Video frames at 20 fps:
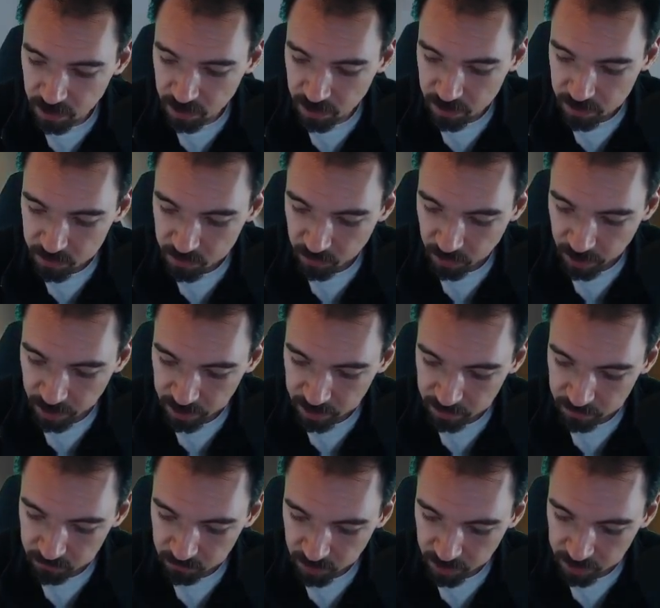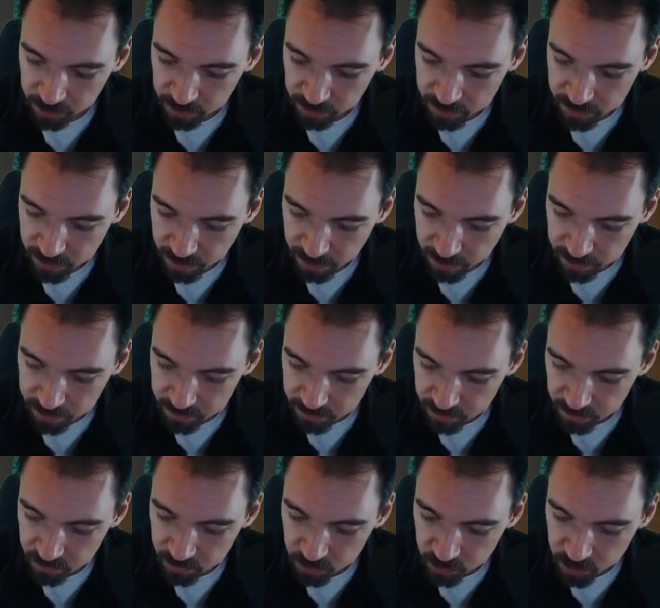So I can write this as
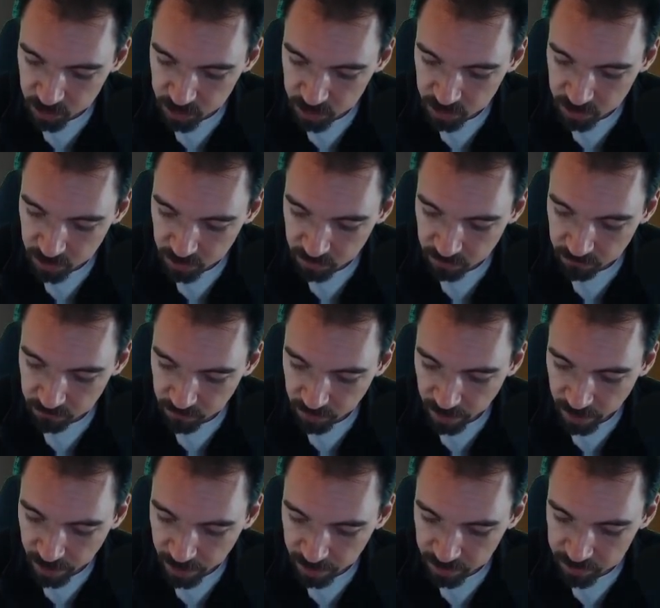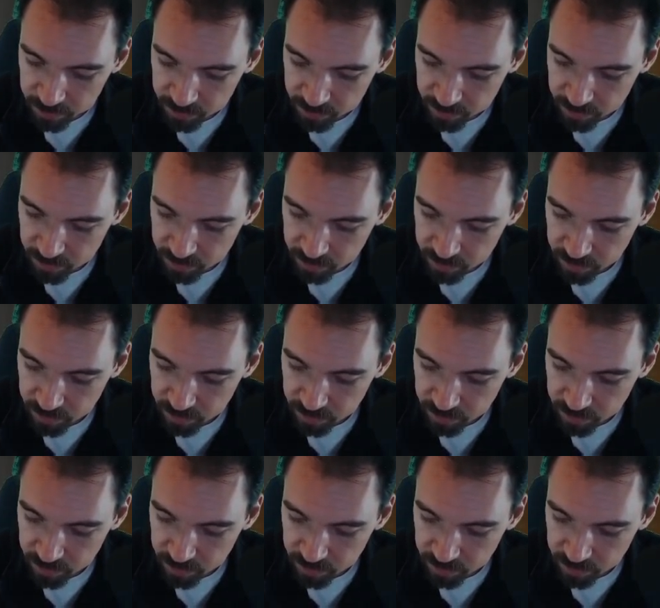g of x